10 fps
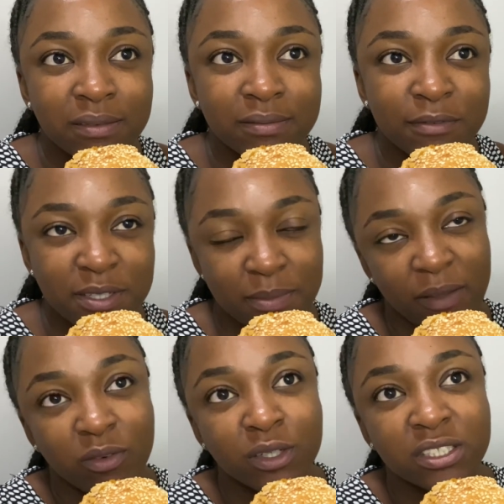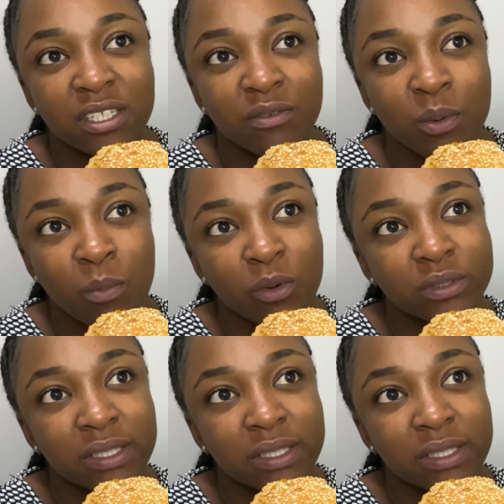was my first year for most